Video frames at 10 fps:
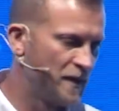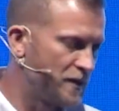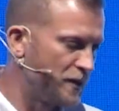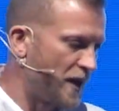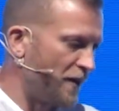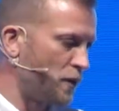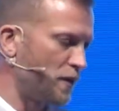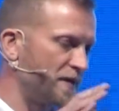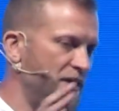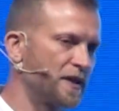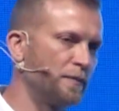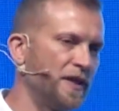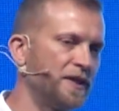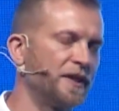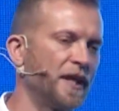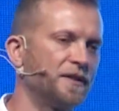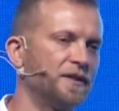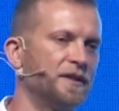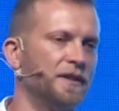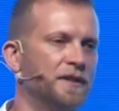So you have all of these competing
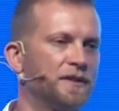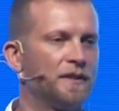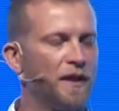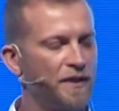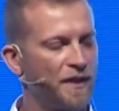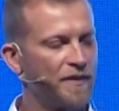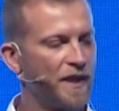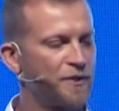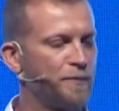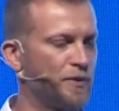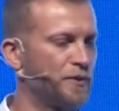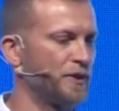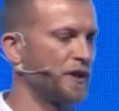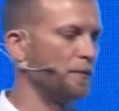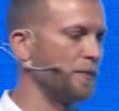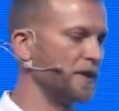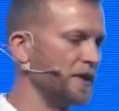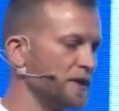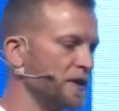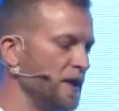entities, and you have the attribution
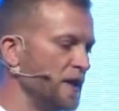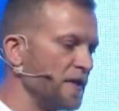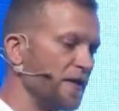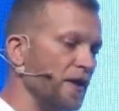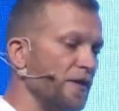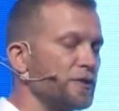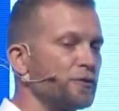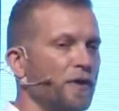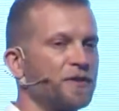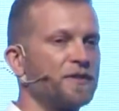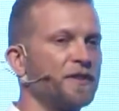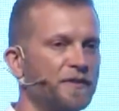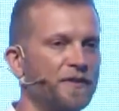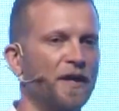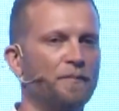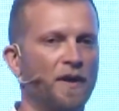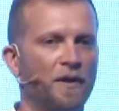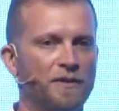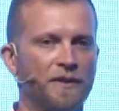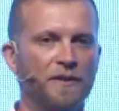companies that are the trusted third
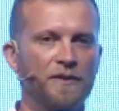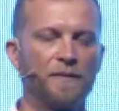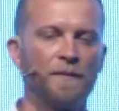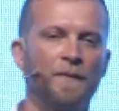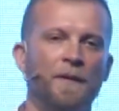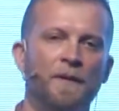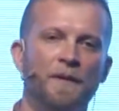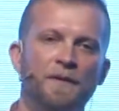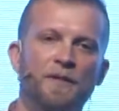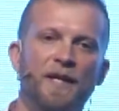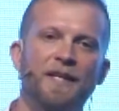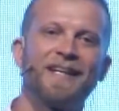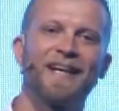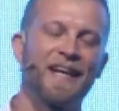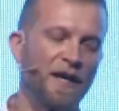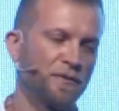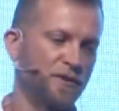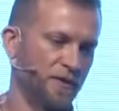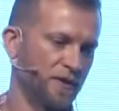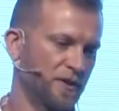parties So they're the
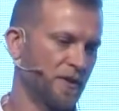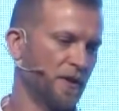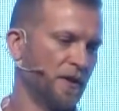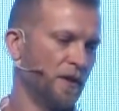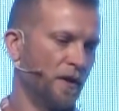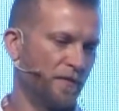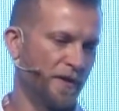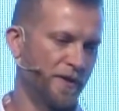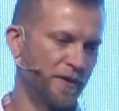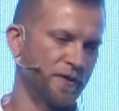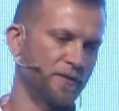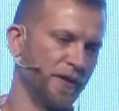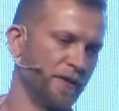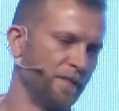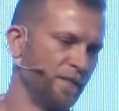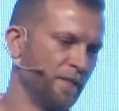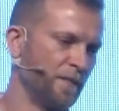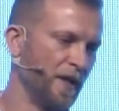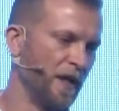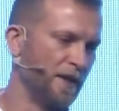accountants of the industry.
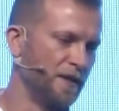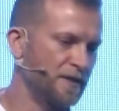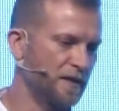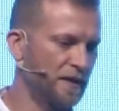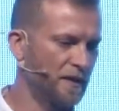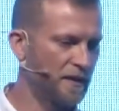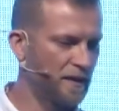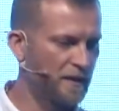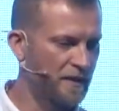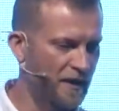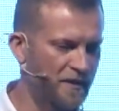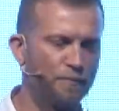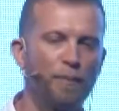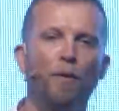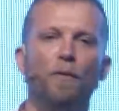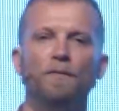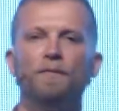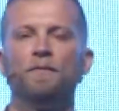And that's important.